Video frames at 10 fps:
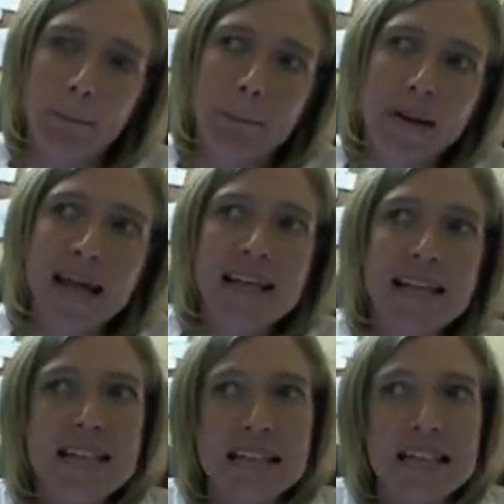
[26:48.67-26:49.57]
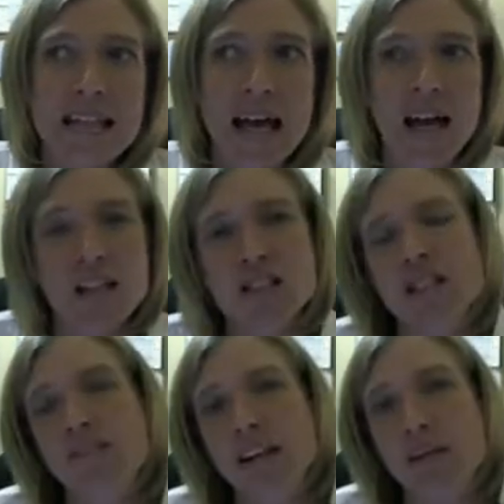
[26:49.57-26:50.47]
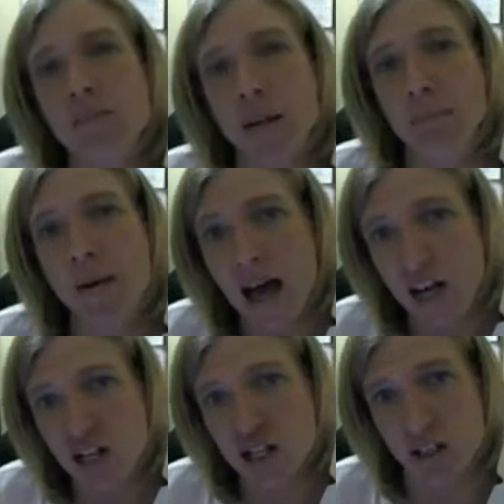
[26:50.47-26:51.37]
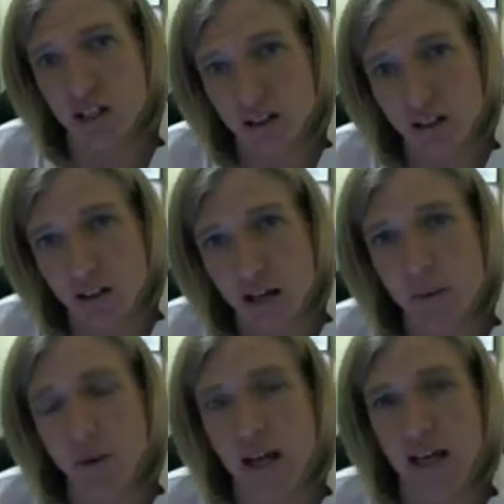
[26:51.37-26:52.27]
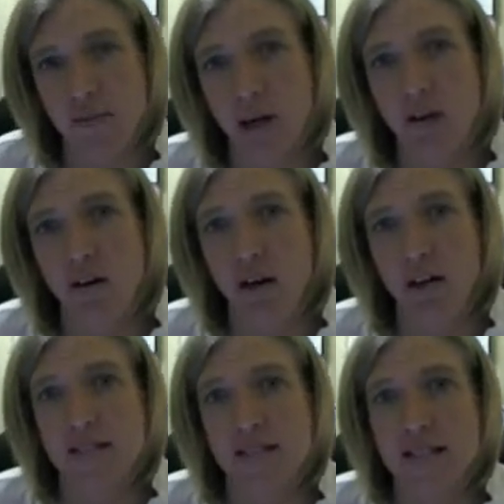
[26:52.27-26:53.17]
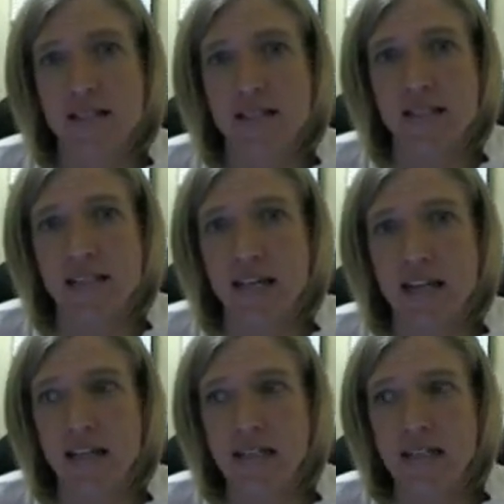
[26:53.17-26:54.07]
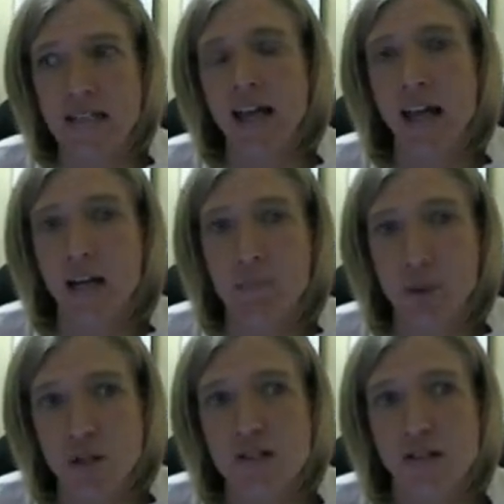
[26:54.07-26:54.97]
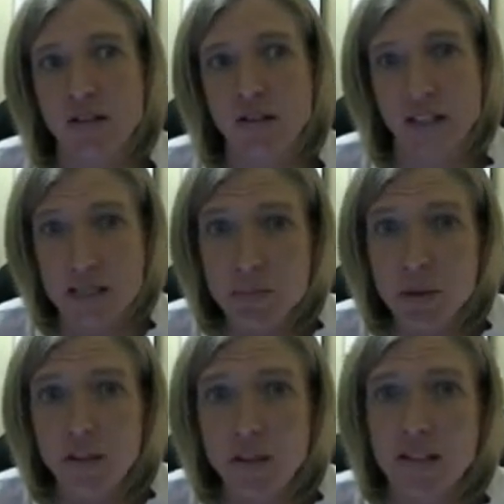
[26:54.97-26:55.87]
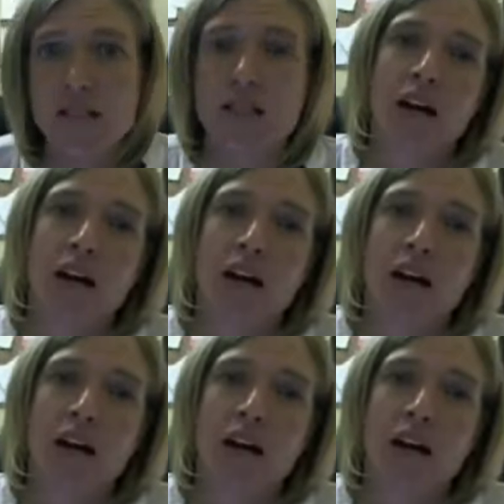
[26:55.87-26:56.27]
But I didn't actually develop my passion about antibiotic resistance until I had a personal experience.